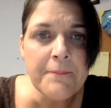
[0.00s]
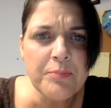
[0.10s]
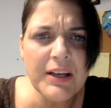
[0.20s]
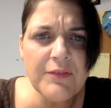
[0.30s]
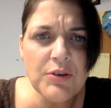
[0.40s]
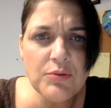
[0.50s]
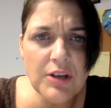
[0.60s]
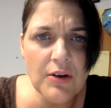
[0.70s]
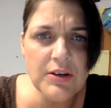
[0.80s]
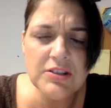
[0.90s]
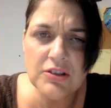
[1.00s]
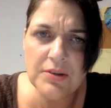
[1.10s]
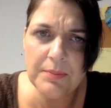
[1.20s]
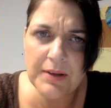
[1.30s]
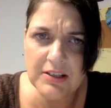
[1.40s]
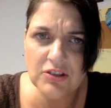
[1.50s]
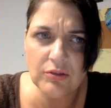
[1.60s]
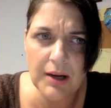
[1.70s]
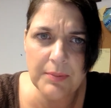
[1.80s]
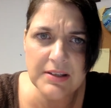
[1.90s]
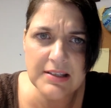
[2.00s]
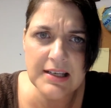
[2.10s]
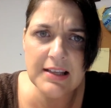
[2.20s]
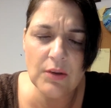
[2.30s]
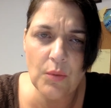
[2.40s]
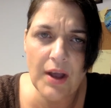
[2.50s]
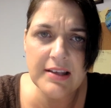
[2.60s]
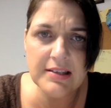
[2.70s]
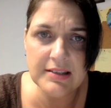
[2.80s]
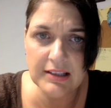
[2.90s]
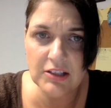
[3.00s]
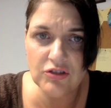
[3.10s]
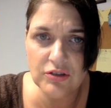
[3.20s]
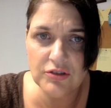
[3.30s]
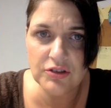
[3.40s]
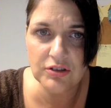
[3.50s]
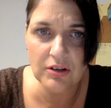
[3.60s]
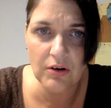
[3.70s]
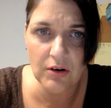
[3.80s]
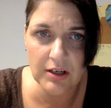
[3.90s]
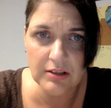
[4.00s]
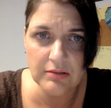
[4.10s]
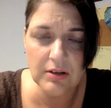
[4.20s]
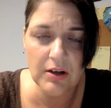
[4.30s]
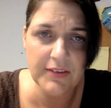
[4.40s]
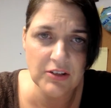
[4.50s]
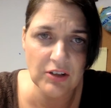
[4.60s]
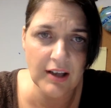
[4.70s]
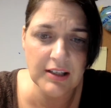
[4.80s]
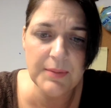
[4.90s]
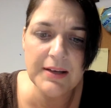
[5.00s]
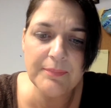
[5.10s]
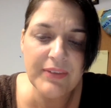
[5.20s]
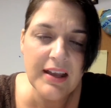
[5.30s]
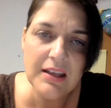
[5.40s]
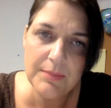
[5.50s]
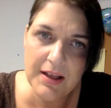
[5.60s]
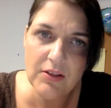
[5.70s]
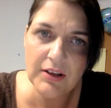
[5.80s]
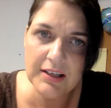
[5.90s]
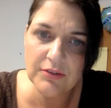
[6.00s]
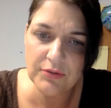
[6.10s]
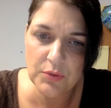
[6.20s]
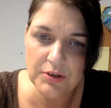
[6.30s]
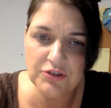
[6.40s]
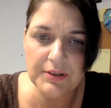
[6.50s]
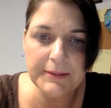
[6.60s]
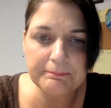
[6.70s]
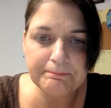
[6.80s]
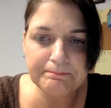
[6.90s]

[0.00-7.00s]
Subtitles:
But if you notice there's a big discrepancy in the way signatures are on the document, you may look into forgery.